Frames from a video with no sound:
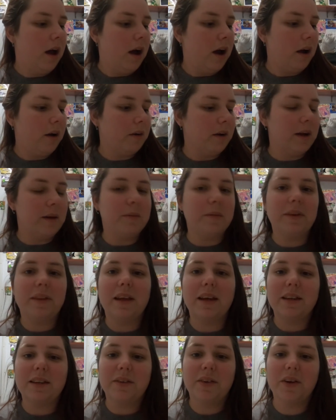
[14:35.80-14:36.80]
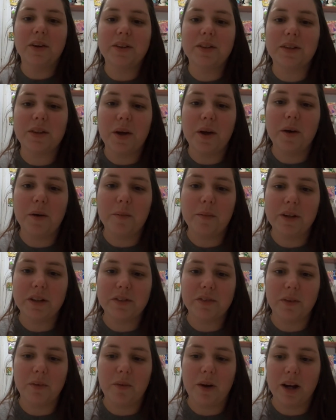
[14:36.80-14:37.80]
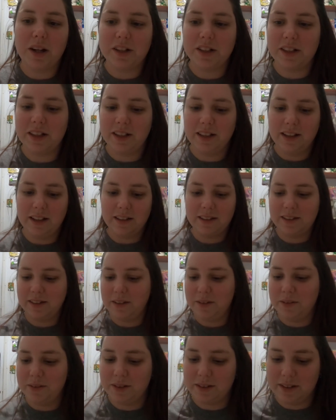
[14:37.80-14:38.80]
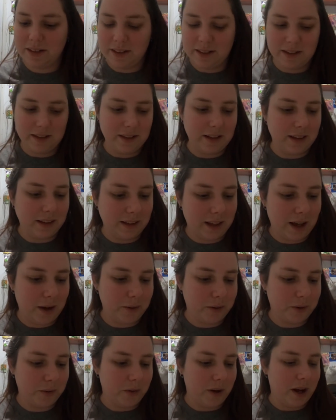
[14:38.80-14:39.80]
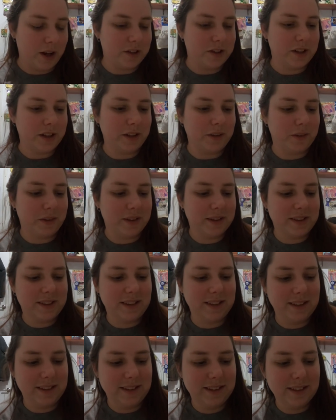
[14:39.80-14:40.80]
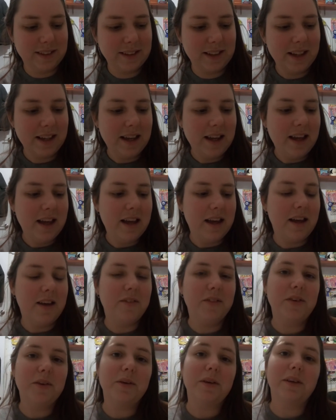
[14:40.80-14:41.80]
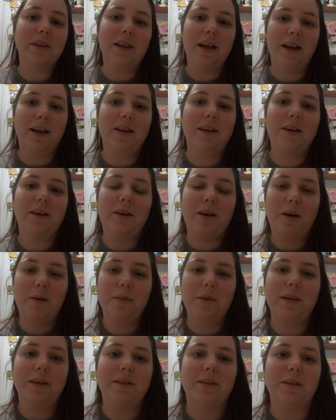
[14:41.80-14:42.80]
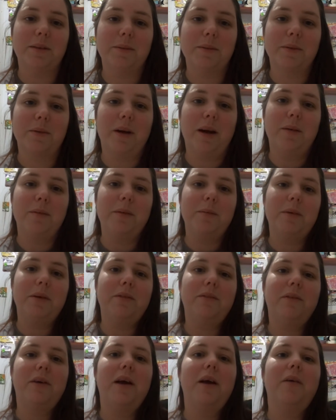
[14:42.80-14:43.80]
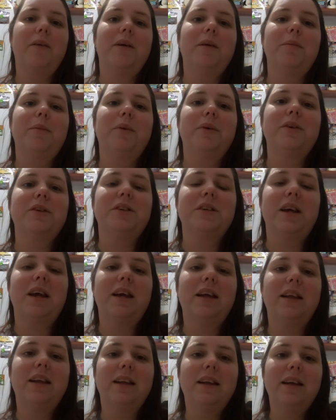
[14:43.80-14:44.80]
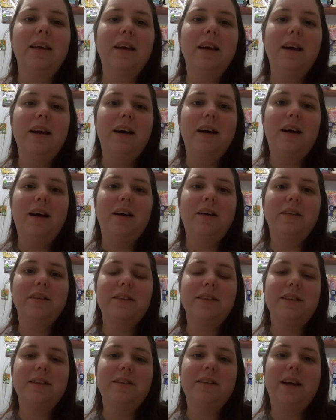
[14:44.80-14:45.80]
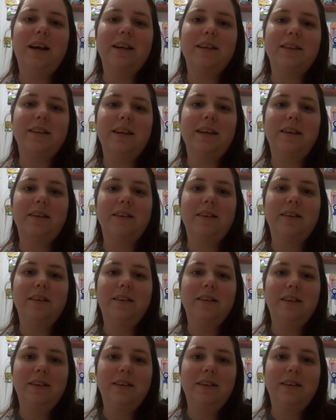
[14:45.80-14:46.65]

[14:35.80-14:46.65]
Alright, but thanks so much for watching. Excuse the loud crashing noises. If you could like, comment, and subscribe, that'd be very appreciated. I'll see you guys later.